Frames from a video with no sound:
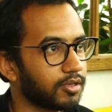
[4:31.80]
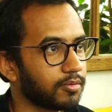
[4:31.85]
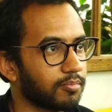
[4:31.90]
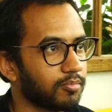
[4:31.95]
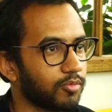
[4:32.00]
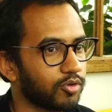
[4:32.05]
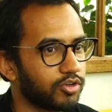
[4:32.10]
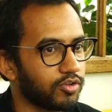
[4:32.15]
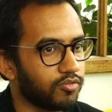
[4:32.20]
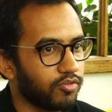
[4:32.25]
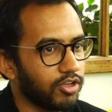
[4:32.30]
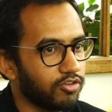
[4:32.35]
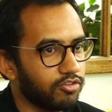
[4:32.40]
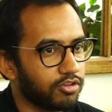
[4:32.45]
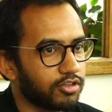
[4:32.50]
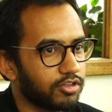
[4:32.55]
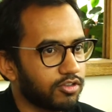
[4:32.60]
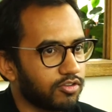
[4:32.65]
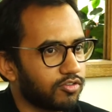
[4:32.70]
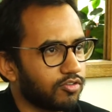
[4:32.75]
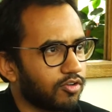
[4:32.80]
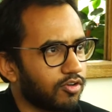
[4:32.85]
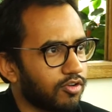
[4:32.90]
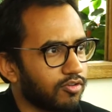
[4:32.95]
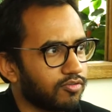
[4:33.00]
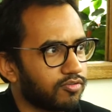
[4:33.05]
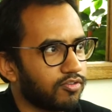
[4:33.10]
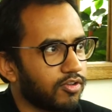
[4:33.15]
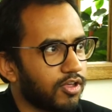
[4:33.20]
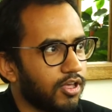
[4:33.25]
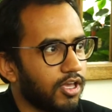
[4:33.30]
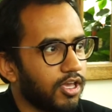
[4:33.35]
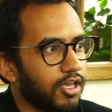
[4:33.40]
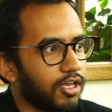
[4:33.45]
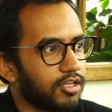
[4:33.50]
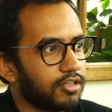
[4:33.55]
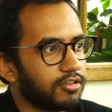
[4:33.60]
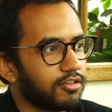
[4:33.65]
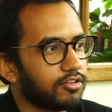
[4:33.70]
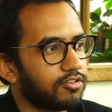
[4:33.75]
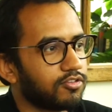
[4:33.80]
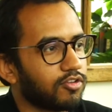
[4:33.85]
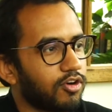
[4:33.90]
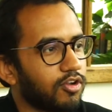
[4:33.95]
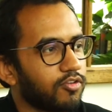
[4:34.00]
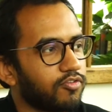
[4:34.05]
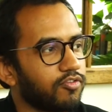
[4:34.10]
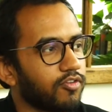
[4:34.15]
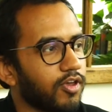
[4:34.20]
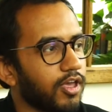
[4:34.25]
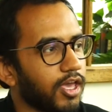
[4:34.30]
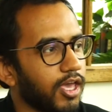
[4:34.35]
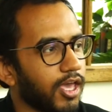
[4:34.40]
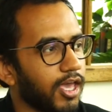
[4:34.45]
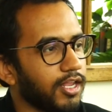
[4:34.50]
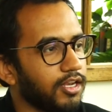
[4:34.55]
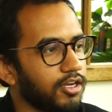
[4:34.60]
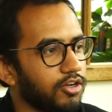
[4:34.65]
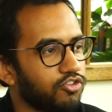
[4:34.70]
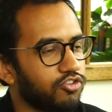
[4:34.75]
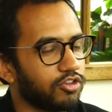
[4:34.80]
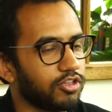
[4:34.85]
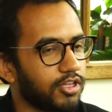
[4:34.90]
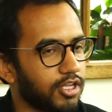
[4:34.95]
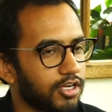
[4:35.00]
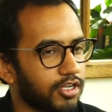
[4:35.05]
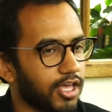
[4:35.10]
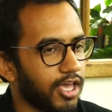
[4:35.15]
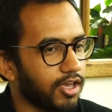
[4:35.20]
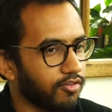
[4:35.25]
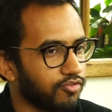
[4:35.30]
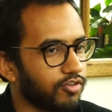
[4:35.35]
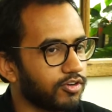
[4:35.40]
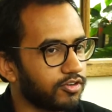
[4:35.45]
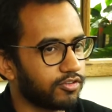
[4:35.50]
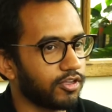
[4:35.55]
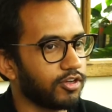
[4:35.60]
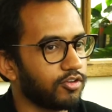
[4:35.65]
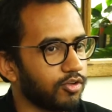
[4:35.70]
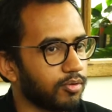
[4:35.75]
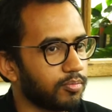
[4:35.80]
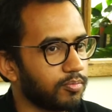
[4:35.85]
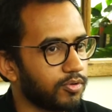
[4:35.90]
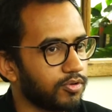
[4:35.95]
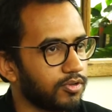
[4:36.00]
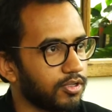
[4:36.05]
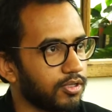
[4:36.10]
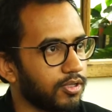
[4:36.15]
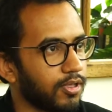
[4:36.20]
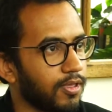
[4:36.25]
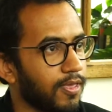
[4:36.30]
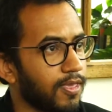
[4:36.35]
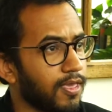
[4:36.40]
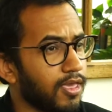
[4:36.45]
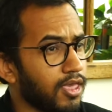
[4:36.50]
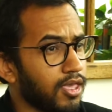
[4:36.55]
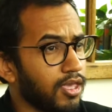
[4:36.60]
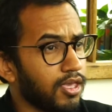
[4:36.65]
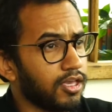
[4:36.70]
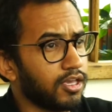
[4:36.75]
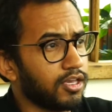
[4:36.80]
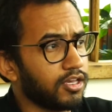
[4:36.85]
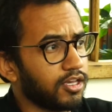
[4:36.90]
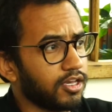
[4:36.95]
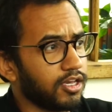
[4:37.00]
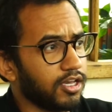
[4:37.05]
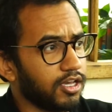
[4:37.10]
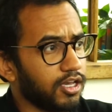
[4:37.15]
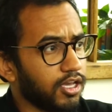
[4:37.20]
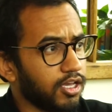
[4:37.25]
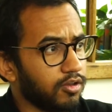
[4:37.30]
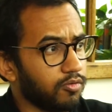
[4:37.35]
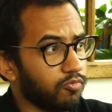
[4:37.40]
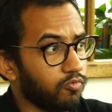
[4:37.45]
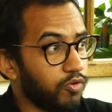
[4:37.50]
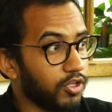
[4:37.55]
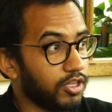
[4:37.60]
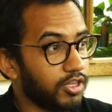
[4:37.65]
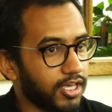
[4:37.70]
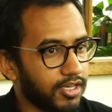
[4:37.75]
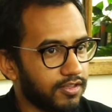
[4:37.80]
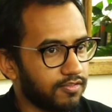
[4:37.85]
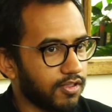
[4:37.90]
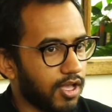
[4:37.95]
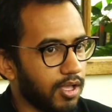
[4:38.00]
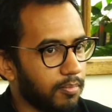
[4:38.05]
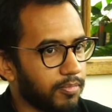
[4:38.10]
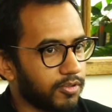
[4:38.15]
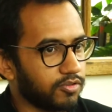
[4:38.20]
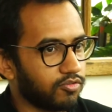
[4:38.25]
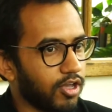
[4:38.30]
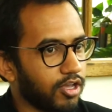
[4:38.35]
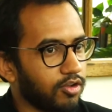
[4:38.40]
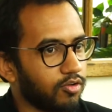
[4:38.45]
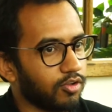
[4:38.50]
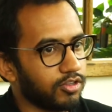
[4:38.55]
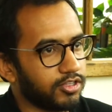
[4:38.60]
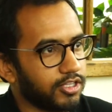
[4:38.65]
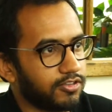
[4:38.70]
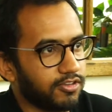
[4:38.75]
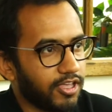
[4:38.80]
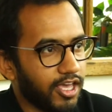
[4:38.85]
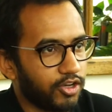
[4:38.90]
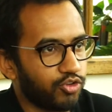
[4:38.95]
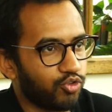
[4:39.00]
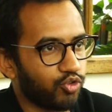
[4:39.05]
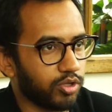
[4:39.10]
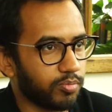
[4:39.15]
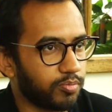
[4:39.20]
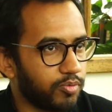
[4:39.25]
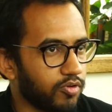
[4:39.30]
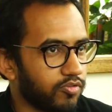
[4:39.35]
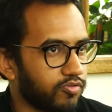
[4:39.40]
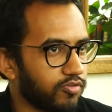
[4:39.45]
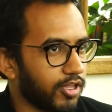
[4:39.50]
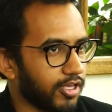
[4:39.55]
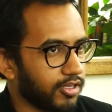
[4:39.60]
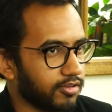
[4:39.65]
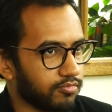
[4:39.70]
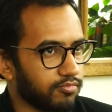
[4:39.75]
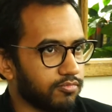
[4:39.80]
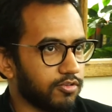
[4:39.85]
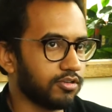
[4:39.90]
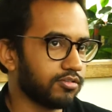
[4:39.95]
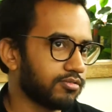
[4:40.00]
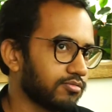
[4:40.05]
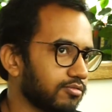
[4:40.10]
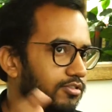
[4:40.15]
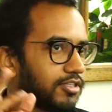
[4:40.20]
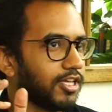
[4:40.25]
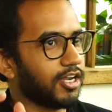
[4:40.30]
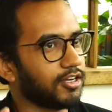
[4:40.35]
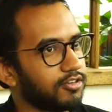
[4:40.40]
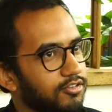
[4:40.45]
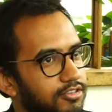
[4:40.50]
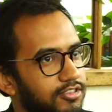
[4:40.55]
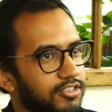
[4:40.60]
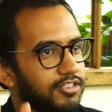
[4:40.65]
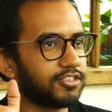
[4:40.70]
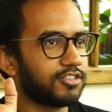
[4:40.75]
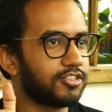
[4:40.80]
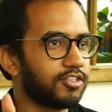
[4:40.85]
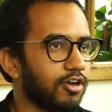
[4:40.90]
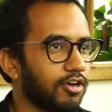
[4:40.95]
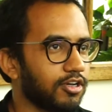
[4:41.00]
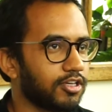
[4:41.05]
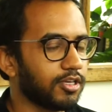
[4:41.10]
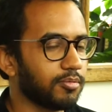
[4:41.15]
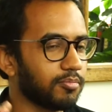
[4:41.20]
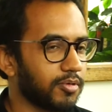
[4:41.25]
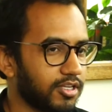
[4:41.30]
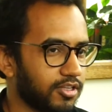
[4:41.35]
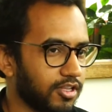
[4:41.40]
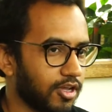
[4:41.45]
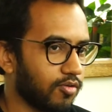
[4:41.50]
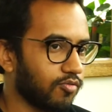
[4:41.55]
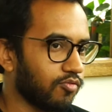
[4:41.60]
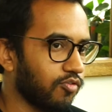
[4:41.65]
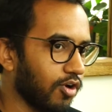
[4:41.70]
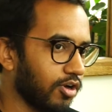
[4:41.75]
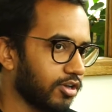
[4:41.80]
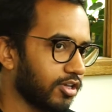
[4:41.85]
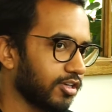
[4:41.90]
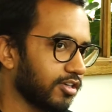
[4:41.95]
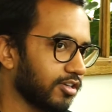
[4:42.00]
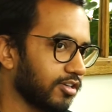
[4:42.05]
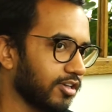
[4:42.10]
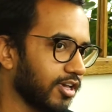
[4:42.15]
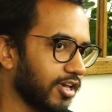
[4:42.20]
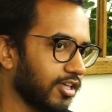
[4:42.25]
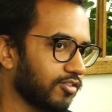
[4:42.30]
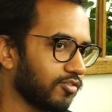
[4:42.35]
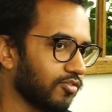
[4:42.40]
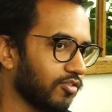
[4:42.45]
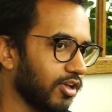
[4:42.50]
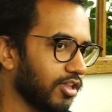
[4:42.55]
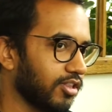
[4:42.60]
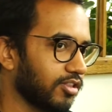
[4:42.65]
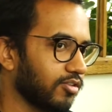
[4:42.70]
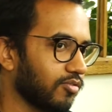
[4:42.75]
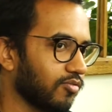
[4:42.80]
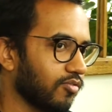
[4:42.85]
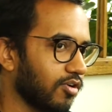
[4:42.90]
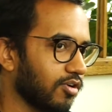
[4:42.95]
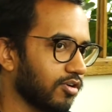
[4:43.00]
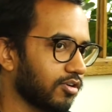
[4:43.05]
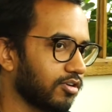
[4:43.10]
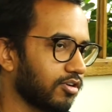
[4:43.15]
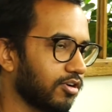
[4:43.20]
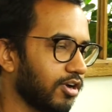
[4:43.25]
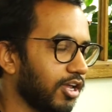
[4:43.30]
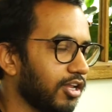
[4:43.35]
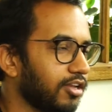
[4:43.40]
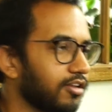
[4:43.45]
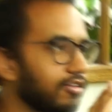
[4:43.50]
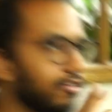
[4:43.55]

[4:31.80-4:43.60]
motivation, this sort of energy, that efforts that you're putting with examples. So I call this actual proof, they are not just talking, but they are walking as well, the walk, right?